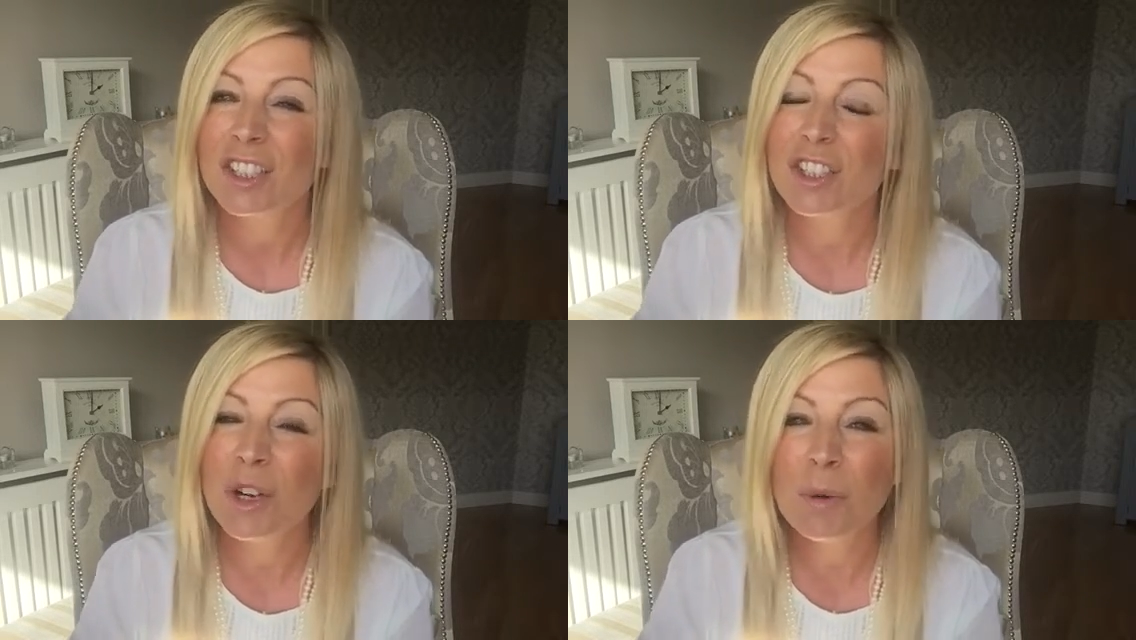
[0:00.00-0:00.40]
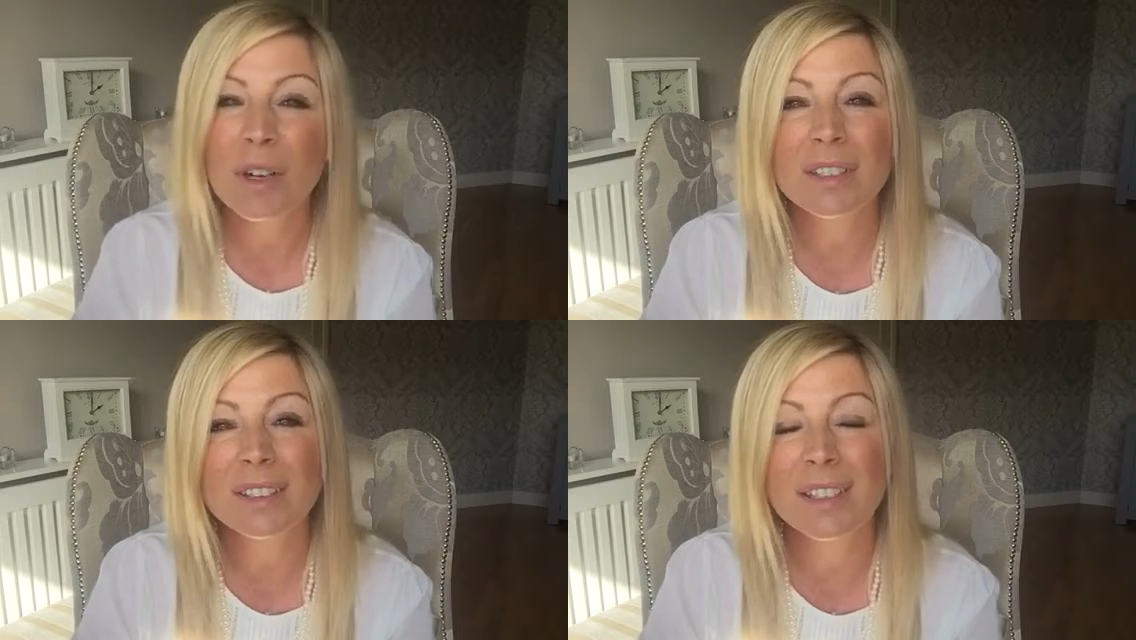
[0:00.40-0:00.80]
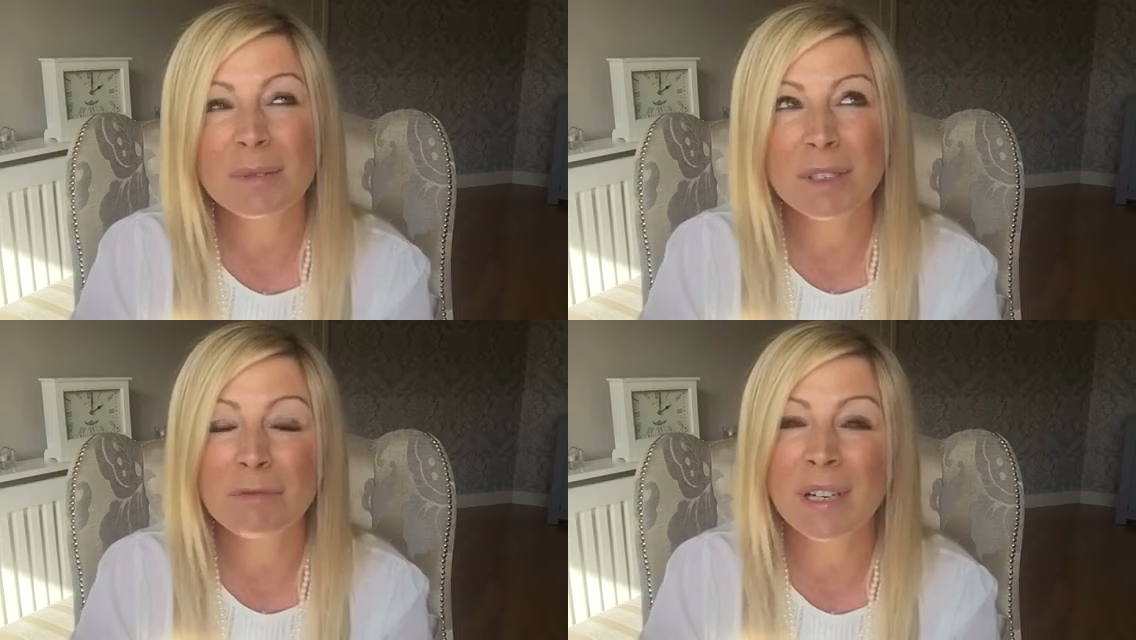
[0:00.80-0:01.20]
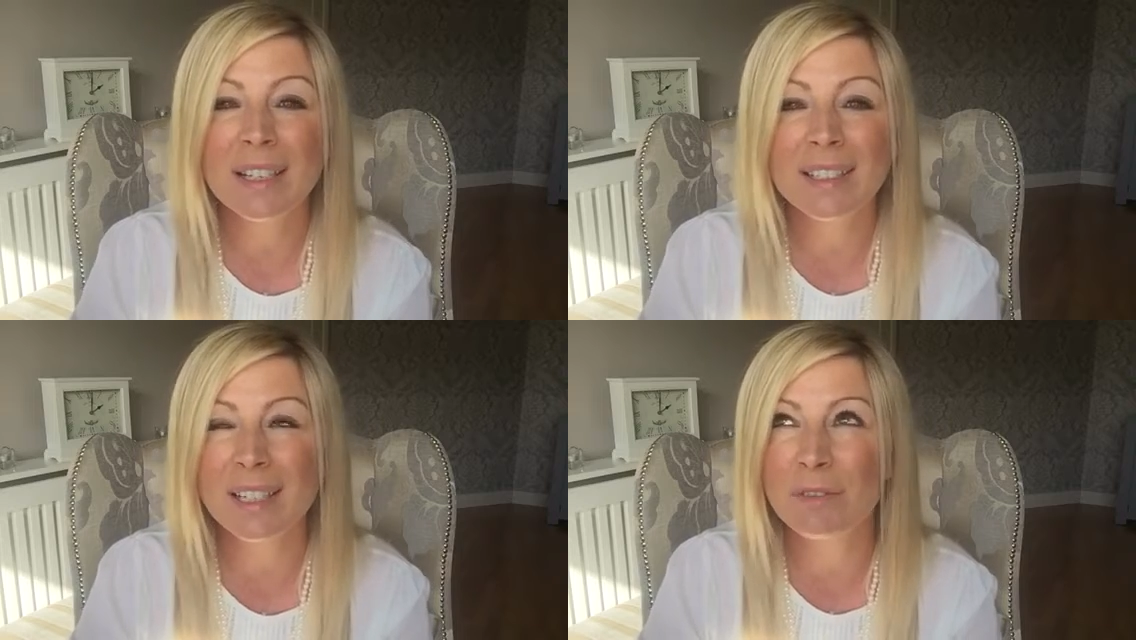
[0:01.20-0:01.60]
do you know what,
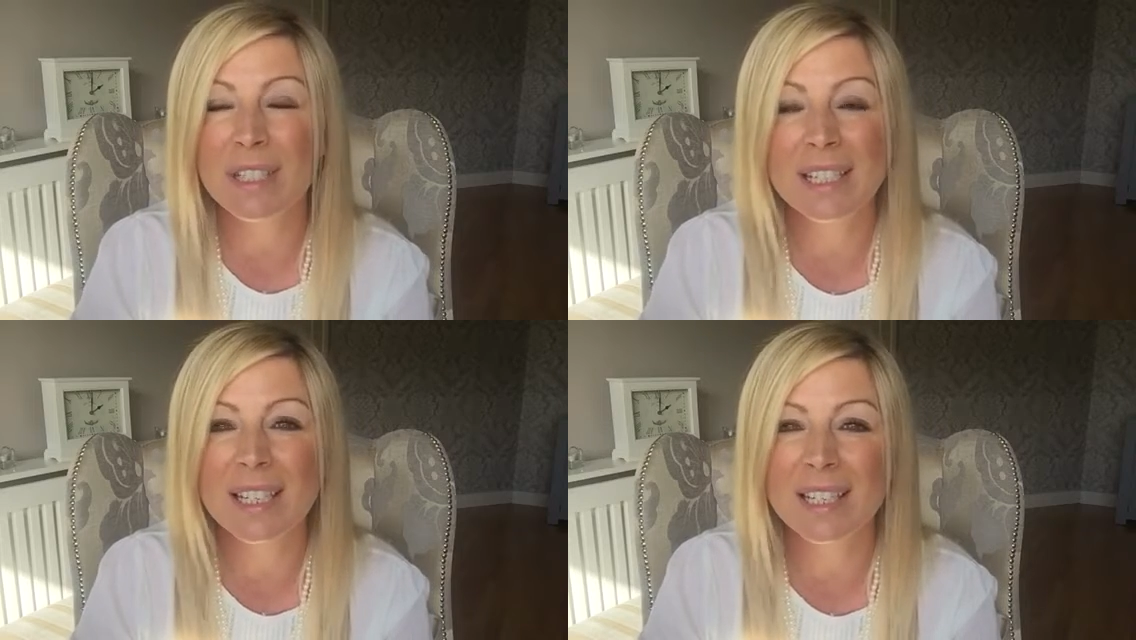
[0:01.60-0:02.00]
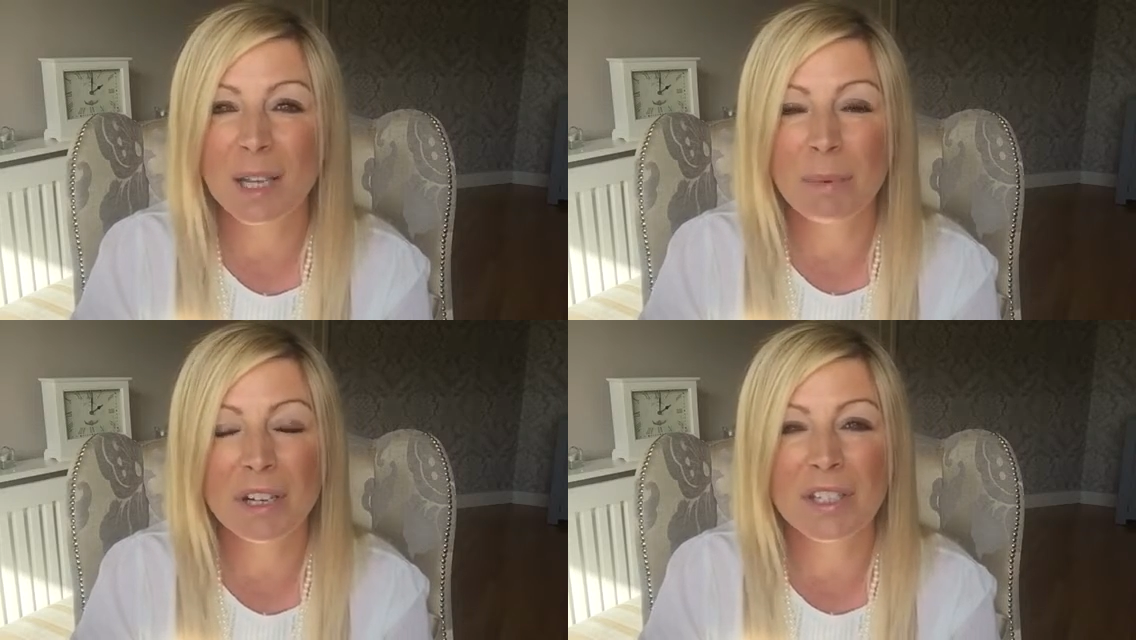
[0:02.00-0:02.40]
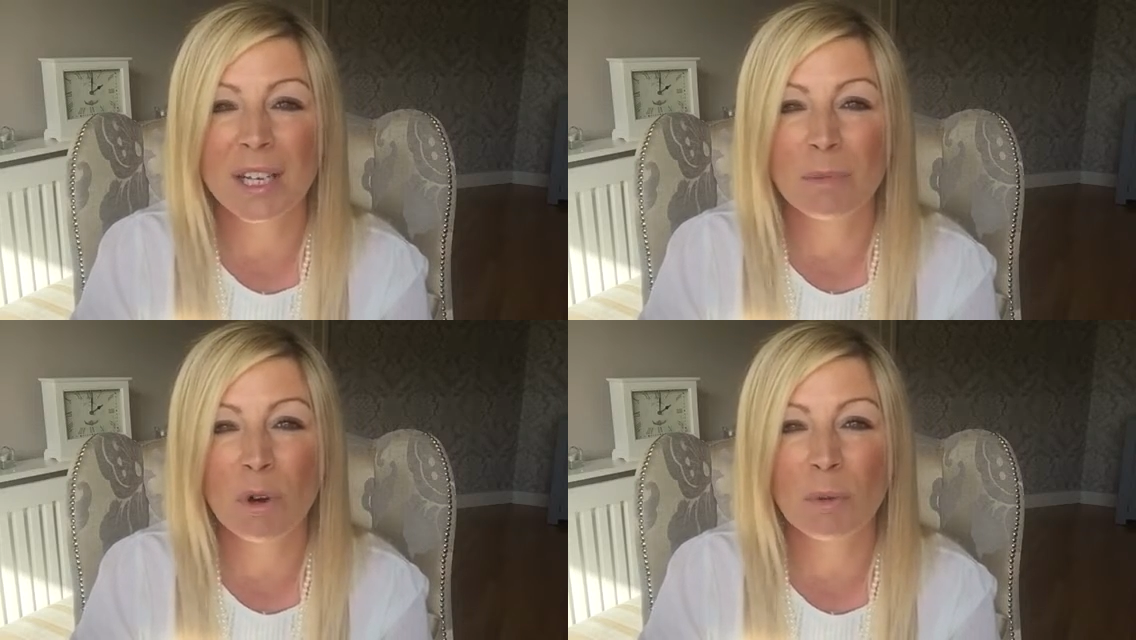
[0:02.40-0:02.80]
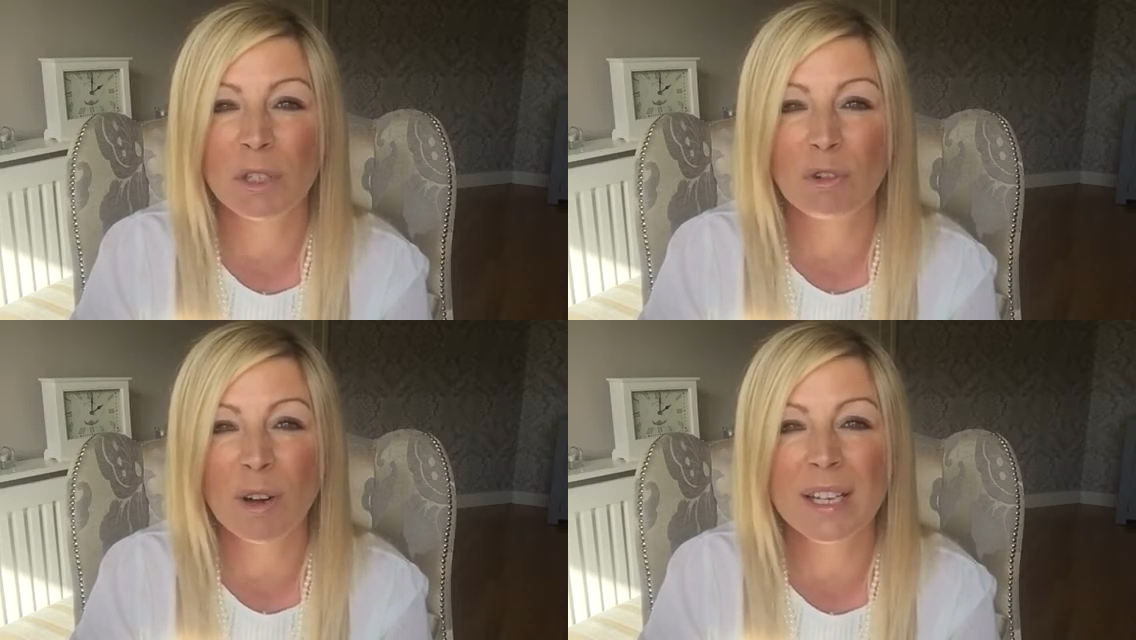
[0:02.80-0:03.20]
I can't facilitate that person anymore
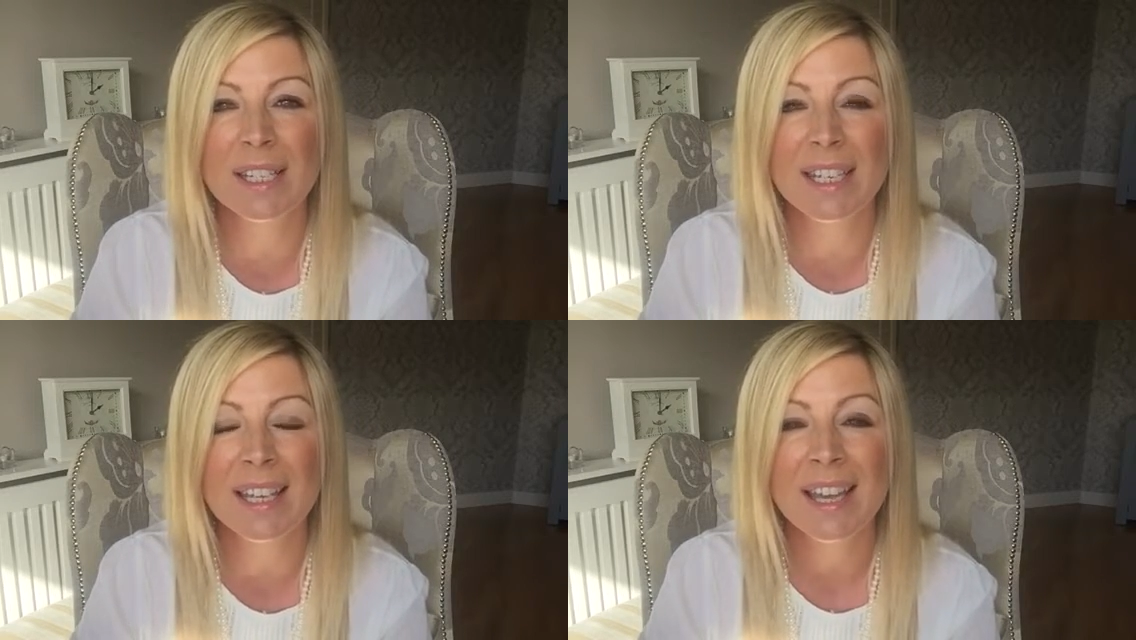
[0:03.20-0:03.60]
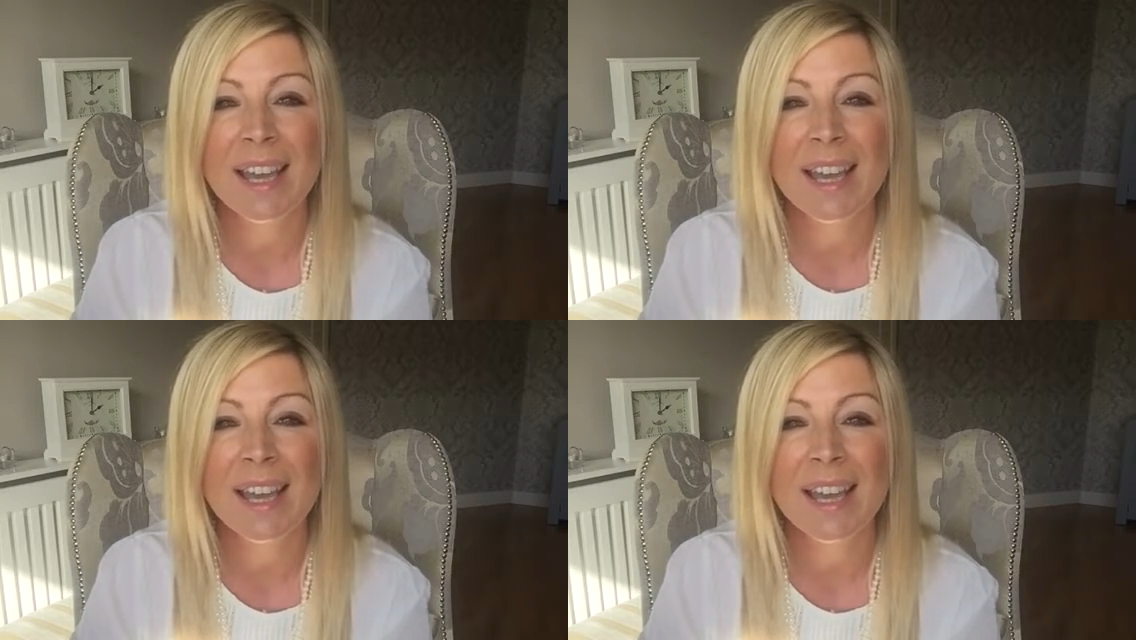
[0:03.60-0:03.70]
with the crazy.